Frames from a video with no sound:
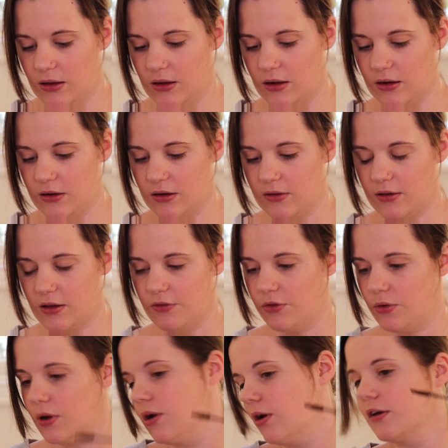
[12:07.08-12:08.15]
and it does give
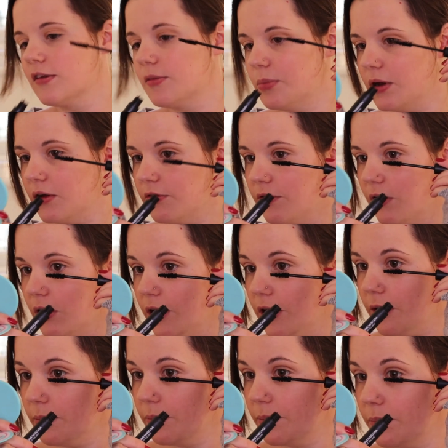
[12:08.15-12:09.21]
you a nice bit of
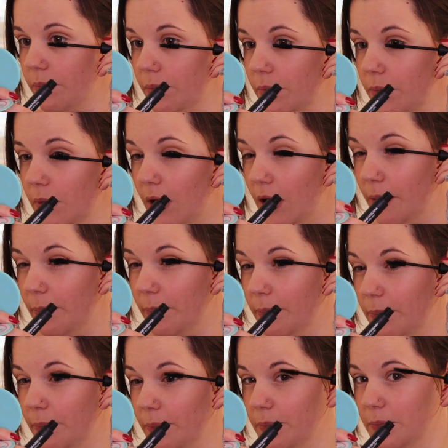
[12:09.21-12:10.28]
volume. I'm
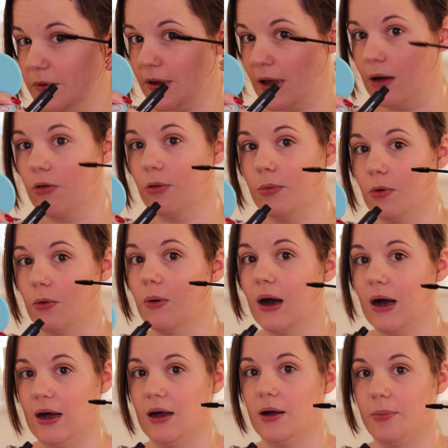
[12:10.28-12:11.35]
terrible
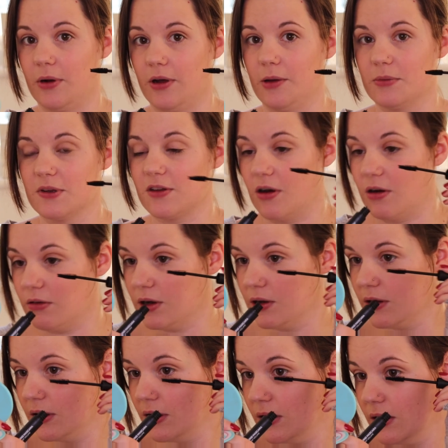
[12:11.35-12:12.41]
at applying mascara.
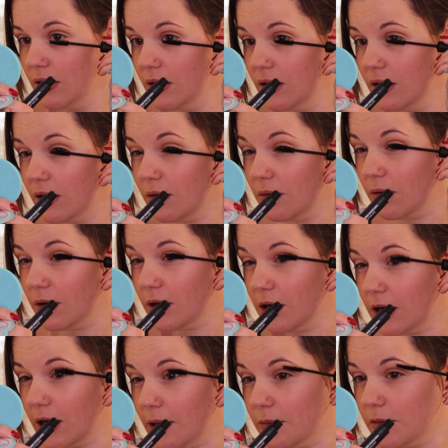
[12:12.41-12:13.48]
I'm not going
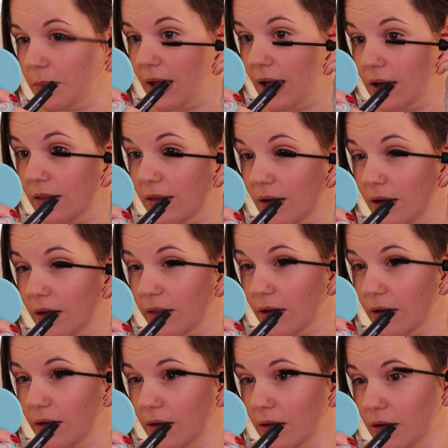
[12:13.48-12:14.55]
to claim to be anything
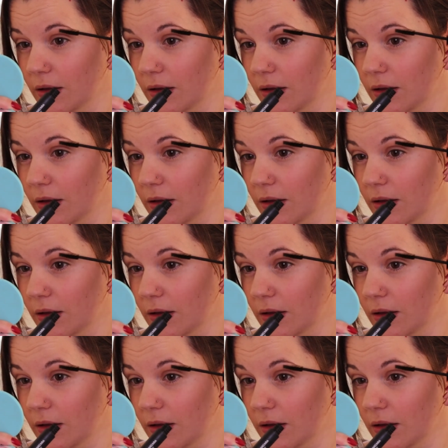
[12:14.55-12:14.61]
other